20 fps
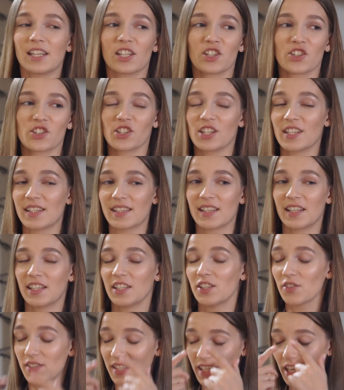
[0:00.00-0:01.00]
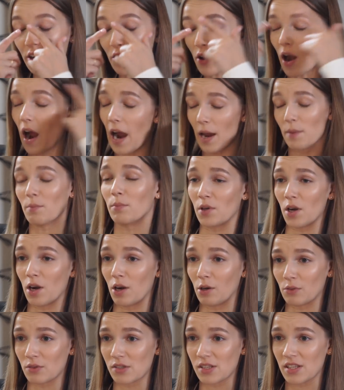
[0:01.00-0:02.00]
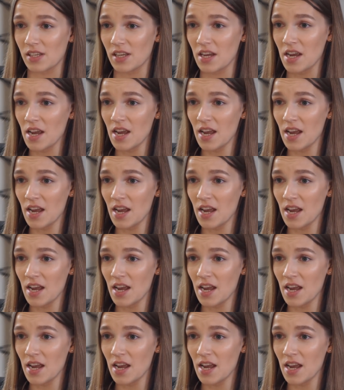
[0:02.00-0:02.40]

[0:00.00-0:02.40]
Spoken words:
she's insane. Did you see her eyebrows?